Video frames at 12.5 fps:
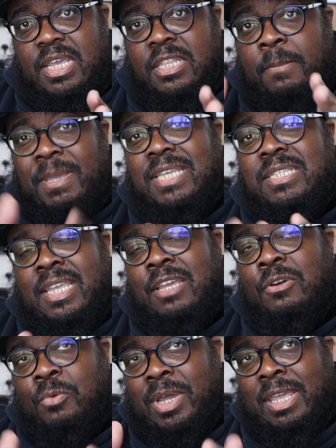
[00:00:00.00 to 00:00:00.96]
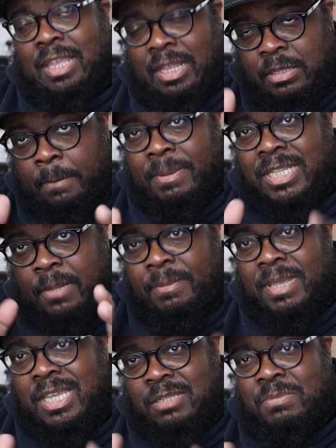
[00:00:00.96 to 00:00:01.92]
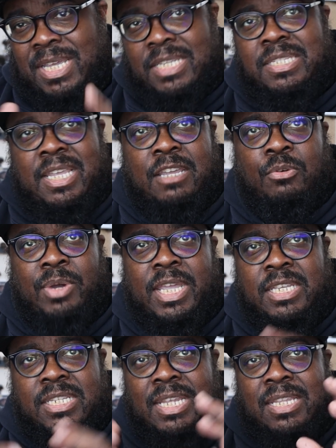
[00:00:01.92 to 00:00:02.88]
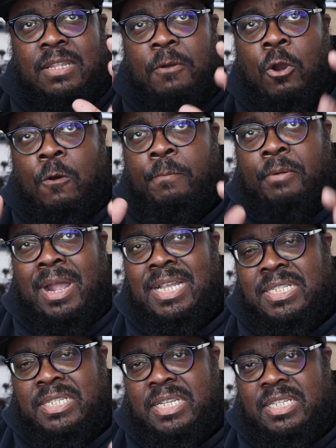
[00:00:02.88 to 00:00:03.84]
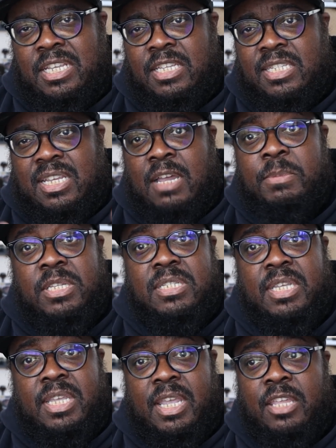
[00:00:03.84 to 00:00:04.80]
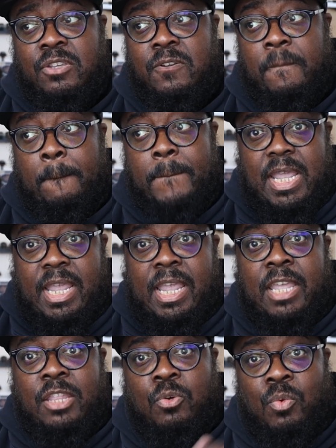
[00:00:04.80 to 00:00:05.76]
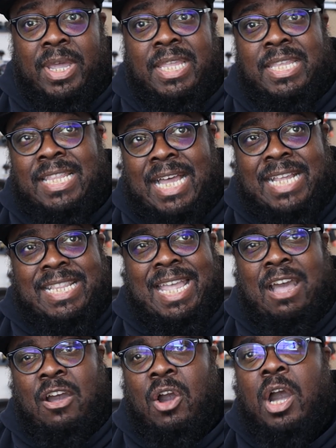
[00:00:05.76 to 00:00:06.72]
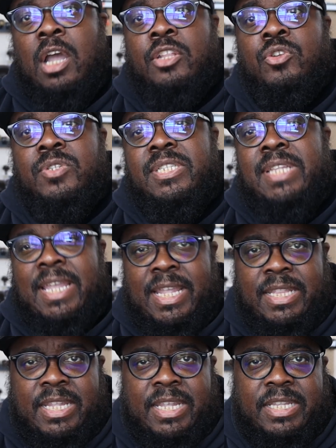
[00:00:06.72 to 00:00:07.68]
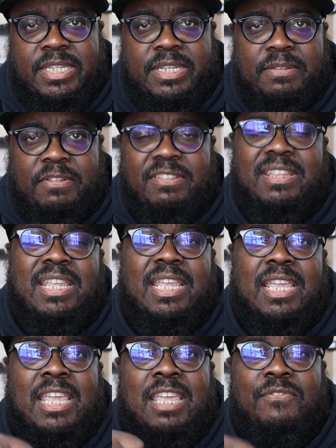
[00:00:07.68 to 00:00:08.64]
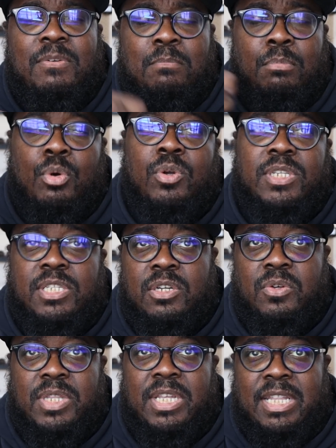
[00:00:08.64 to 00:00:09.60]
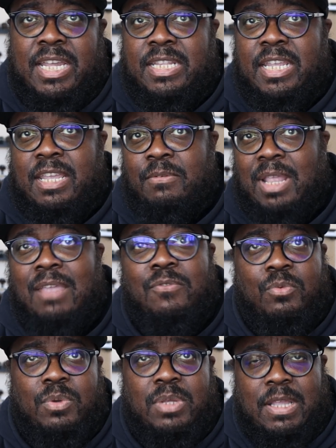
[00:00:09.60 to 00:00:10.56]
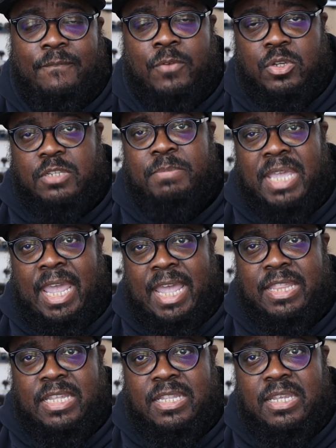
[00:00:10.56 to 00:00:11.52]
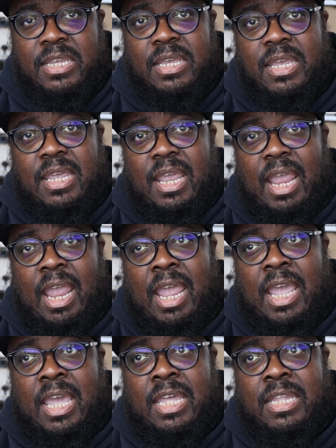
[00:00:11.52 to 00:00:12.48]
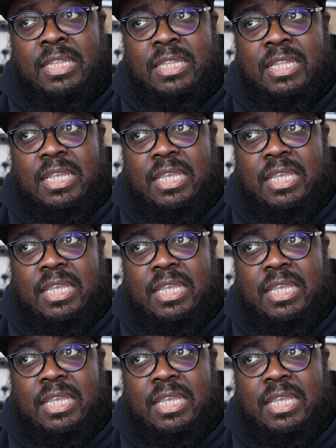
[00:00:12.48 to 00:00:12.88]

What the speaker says: the biggest takeaway, but the biggest takeaway is that the whole process is coming together in a way that I now understand it even more so than I did even when I first began it. And